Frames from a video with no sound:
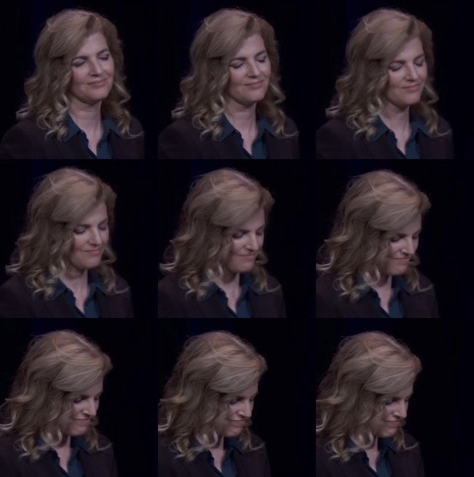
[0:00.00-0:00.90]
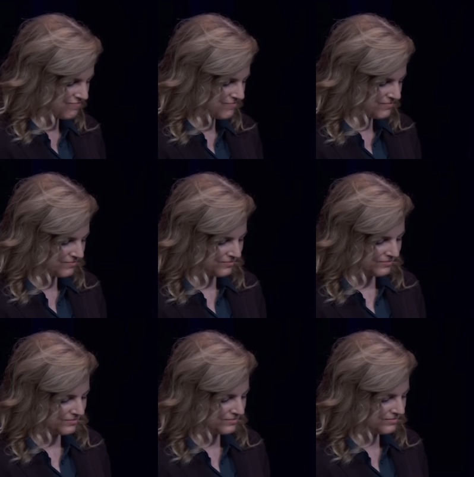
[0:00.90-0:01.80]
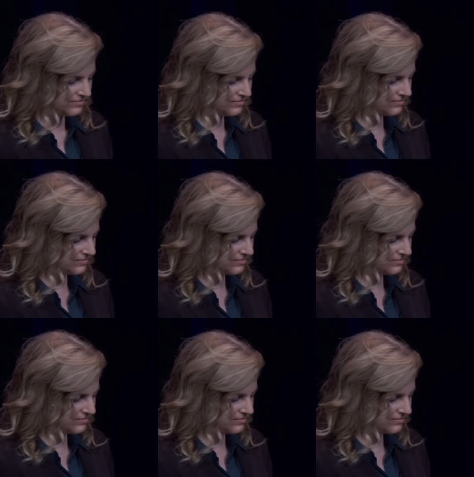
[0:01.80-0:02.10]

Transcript: [no speech]